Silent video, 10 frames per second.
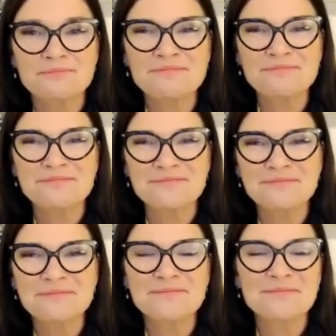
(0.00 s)

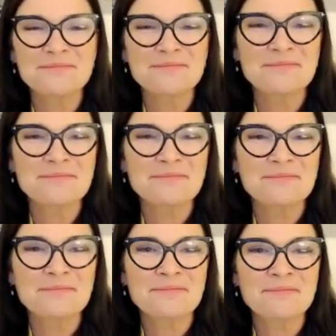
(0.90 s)

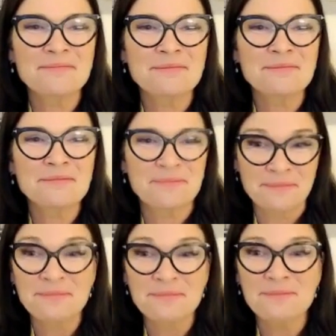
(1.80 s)

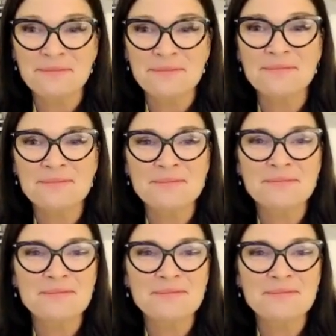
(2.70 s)
The person shown says nothing.